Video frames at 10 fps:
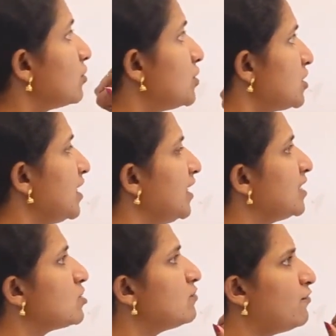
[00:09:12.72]
question
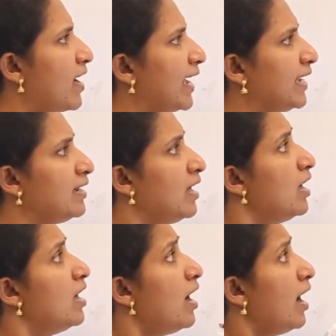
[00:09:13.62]
is to
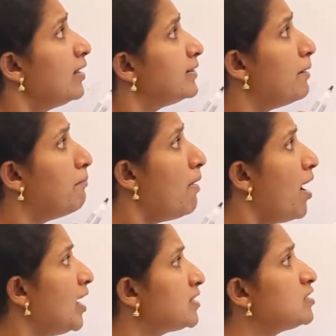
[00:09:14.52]
find the
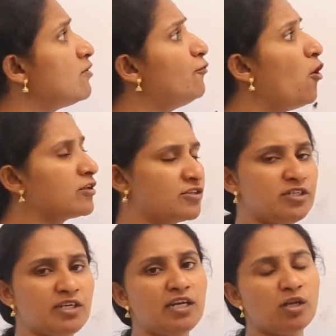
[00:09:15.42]
mass of
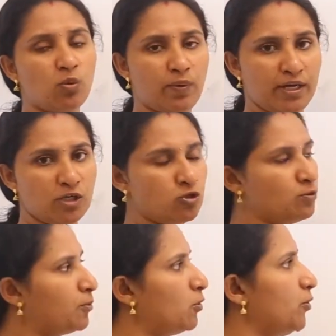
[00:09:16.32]
oxygen required
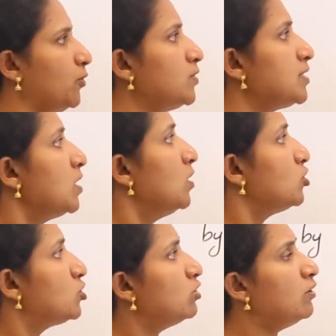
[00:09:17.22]
to produce
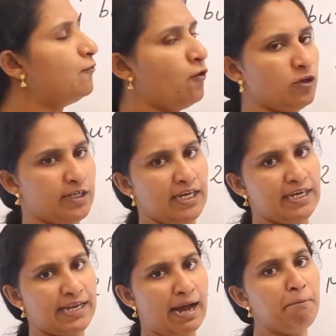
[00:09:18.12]
240
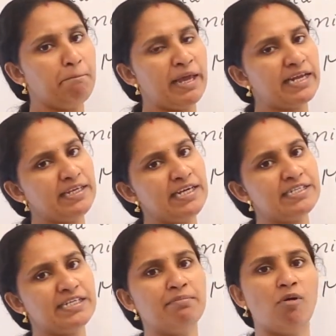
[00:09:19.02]
gram
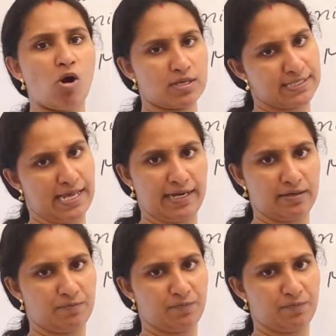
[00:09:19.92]
magnesium oxide.